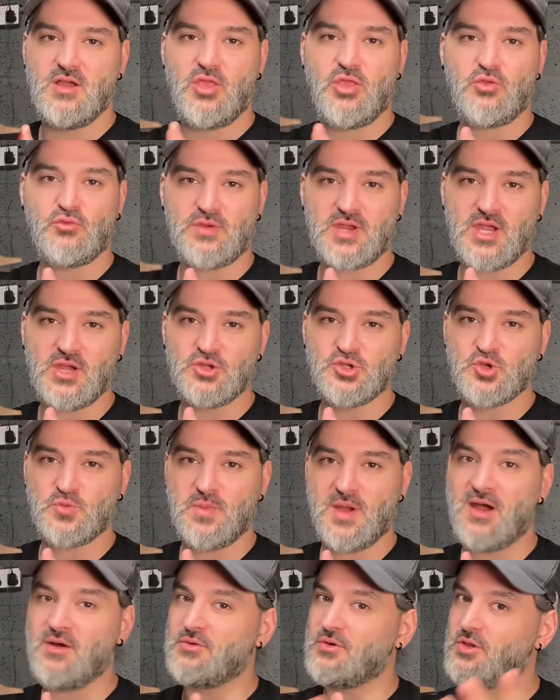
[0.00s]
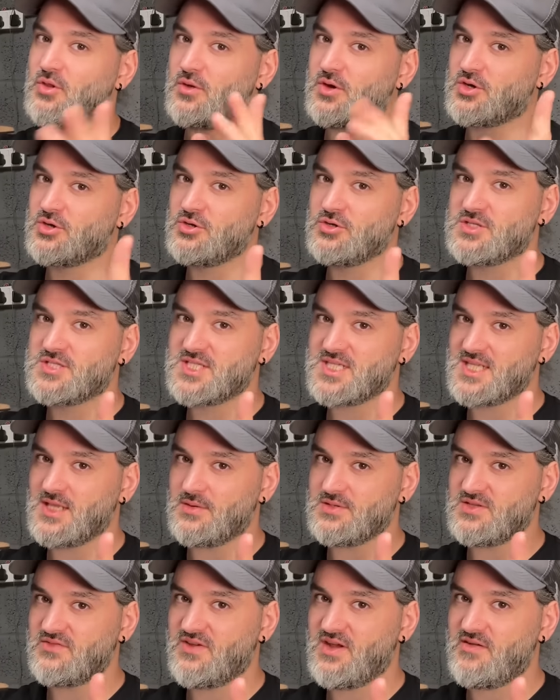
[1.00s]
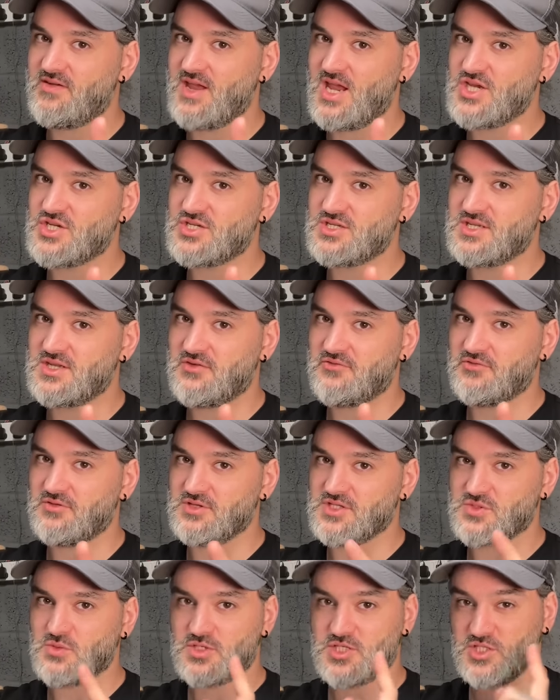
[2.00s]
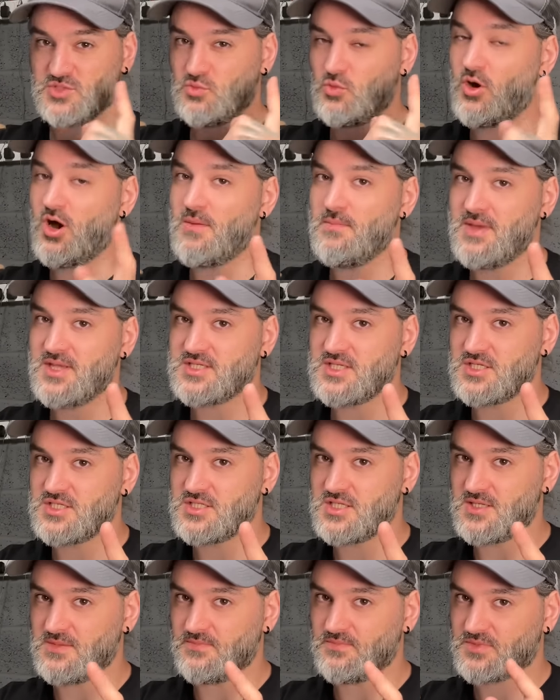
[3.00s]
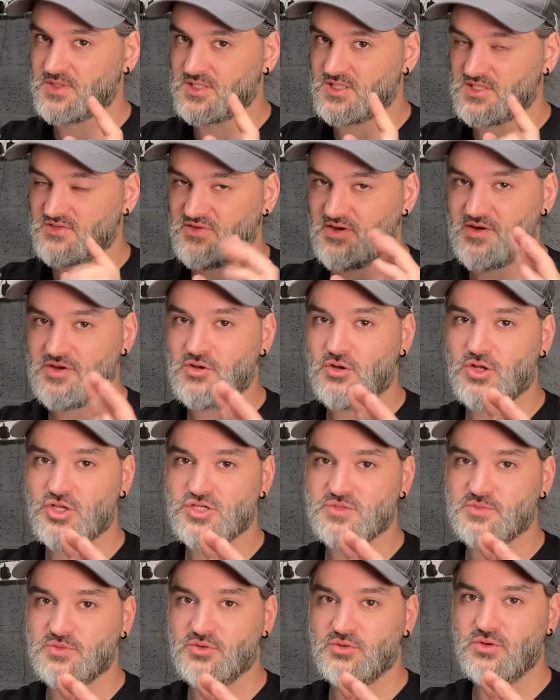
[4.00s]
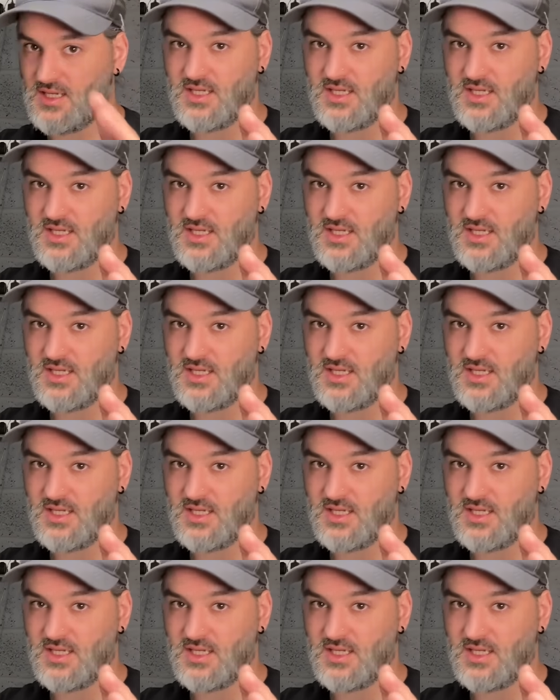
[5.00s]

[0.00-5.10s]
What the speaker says: £300, although I could see there was a variation difference, which is why I messaged him, because he's very knowledgeable.